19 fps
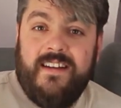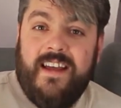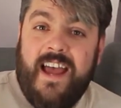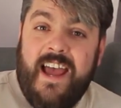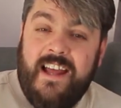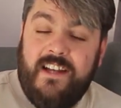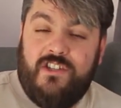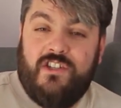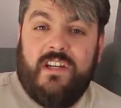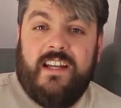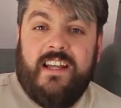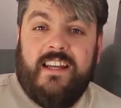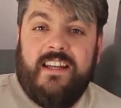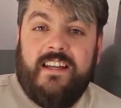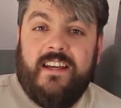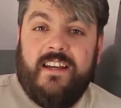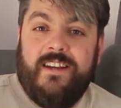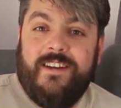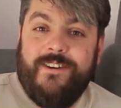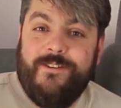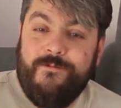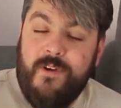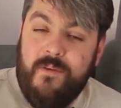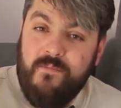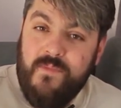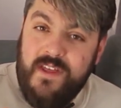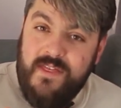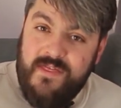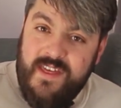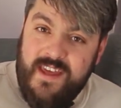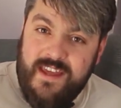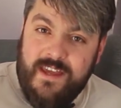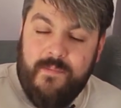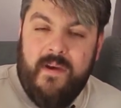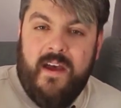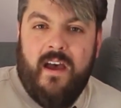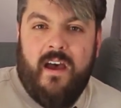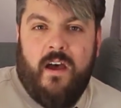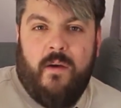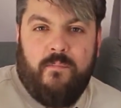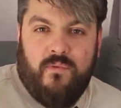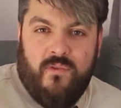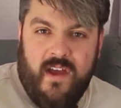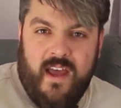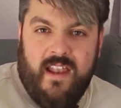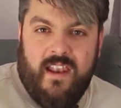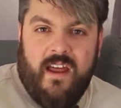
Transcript: actually when we think about our prayer